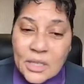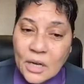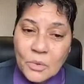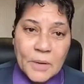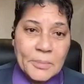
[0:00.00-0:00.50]

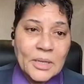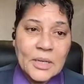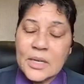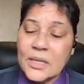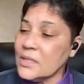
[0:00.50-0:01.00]
young women,
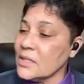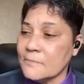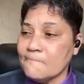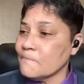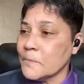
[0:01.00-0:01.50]

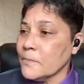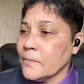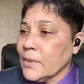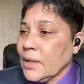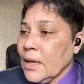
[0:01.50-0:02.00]
because
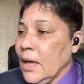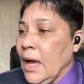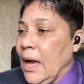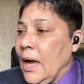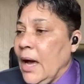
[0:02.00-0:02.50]

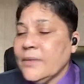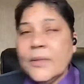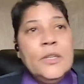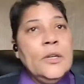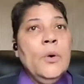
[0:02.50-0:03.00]

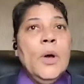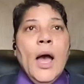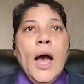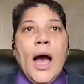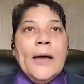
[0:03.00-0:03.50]

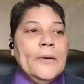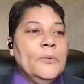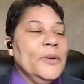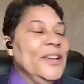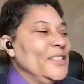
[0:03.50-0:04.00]

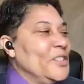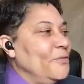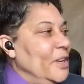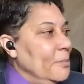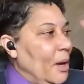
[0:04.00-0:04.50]
it's
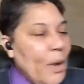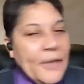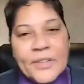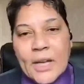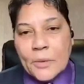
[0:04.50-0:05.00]
funny, my
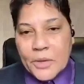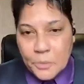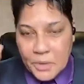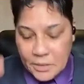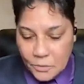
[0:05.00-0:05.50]
wife and I,
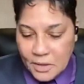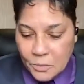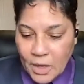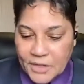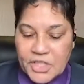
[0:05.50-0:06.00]
we
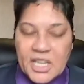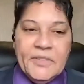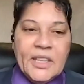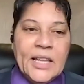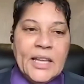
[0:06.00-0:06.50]
watch
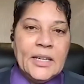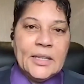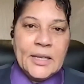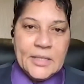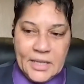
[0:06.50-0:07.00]
TV late at
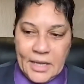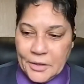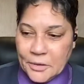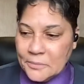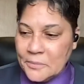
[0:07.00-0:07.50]
night
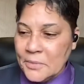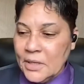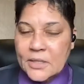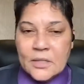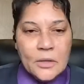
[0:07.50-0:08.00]
together.
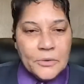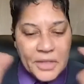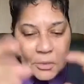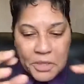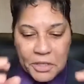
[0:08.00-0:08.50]
It's a little
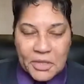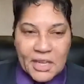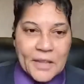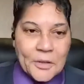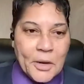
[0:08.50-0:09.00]
thing we do
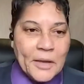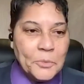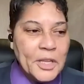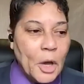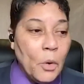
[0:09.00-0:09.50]
together,
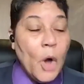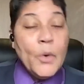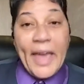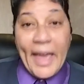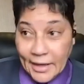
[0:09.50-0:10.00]
and we go,
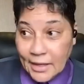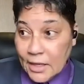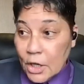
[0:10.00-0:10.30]
okay,